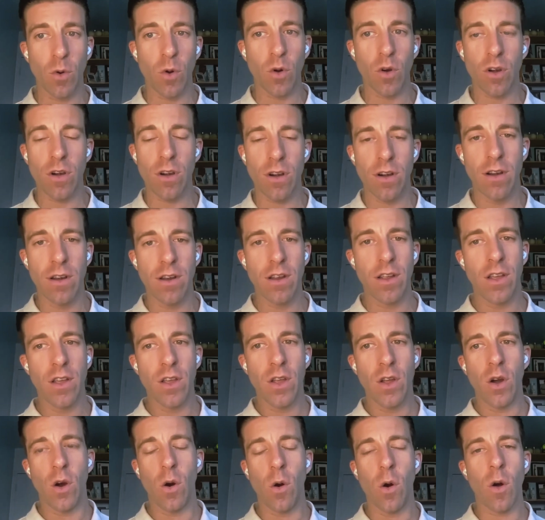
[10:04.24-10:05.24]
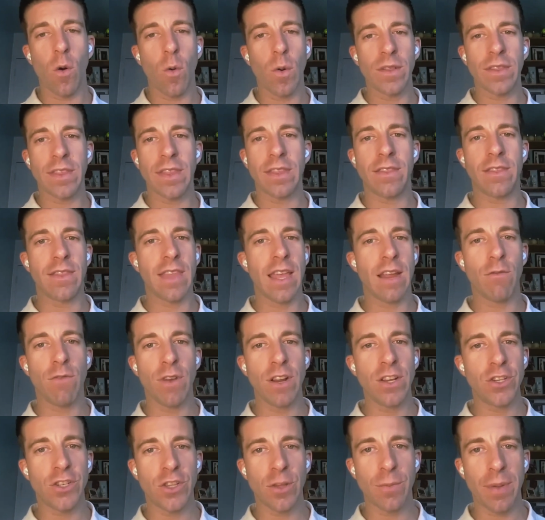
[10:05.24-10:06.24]
mortar or what they
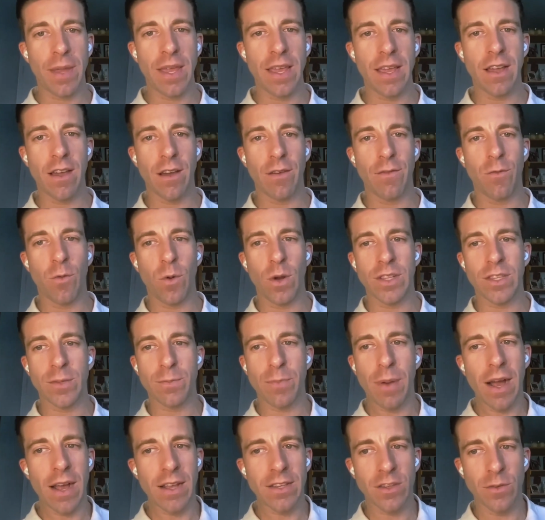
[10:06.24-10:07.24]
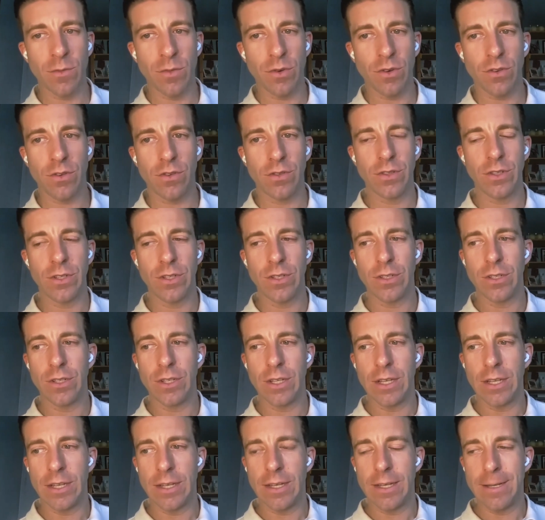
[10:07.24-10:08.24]
reached the peak of what's possible
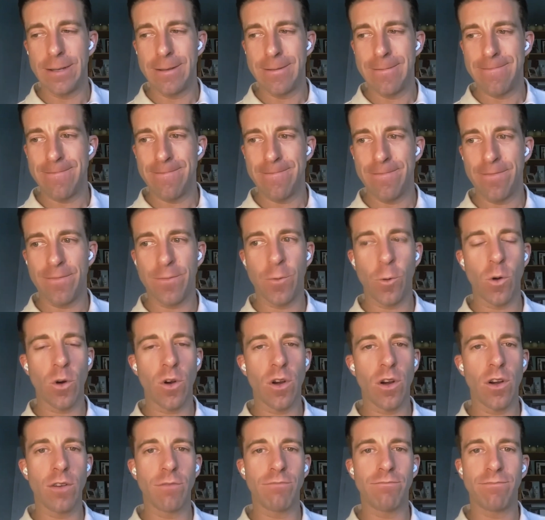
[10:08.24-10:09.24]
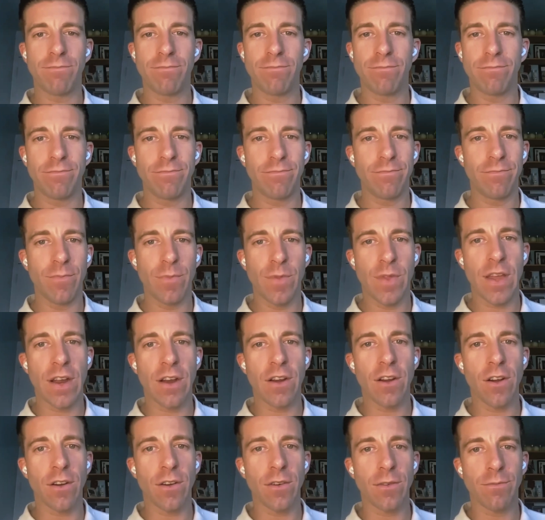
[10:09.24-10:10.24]
for
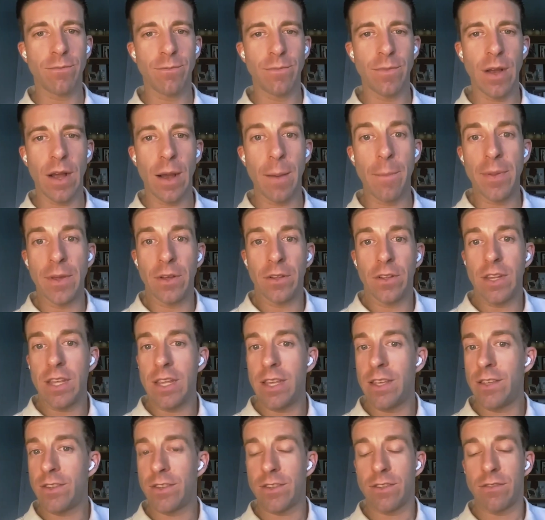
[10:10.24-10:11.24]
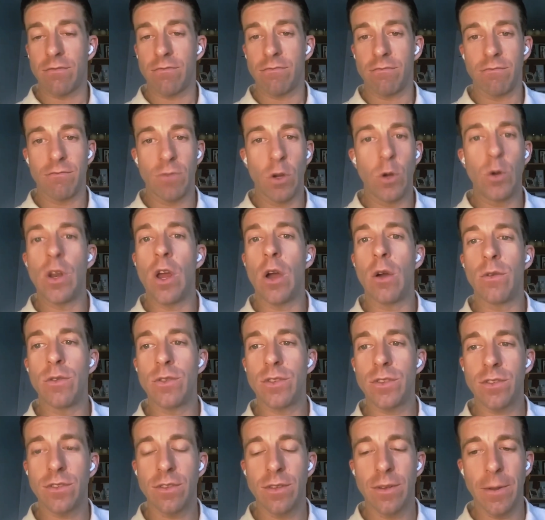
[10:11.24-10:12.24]
their abilities who
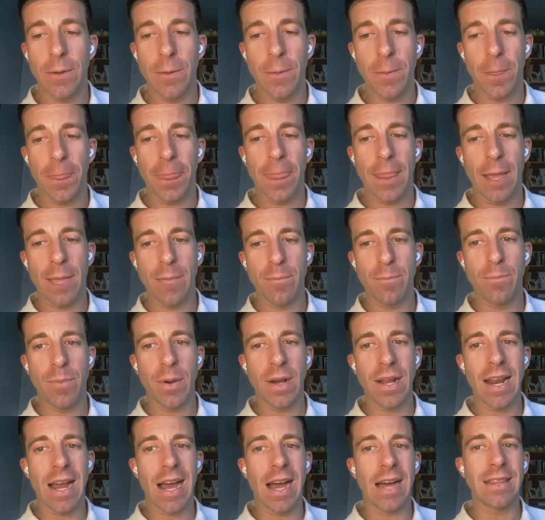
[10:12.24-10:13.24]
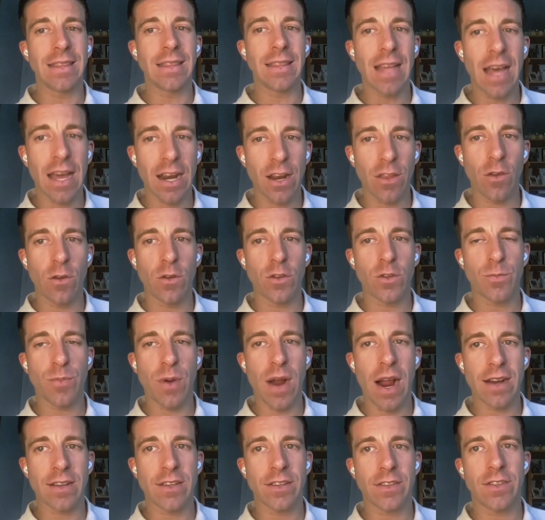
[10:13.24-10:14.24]
knows? But a lot of those
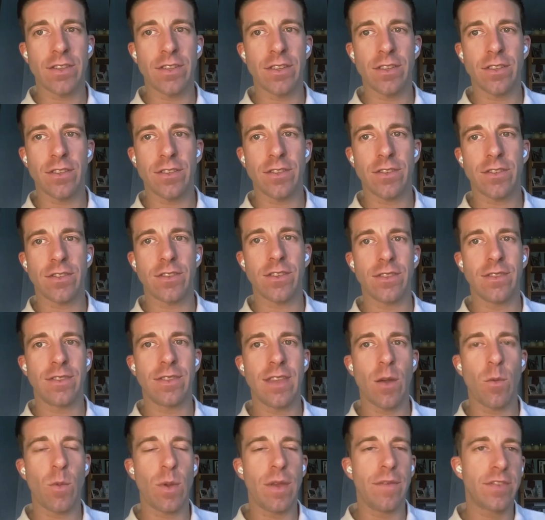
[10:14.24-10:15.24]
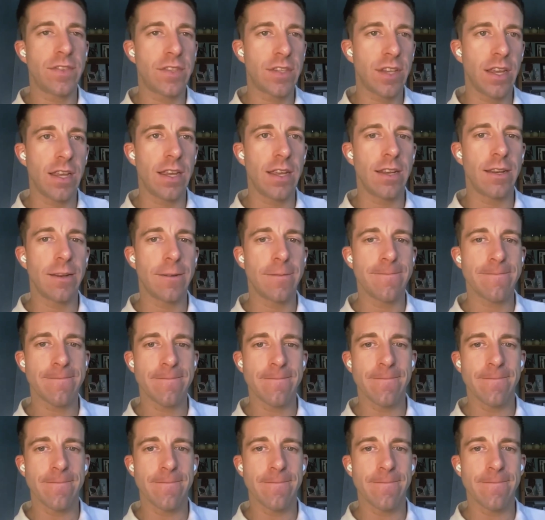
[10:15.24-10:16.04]
practices that we've seen,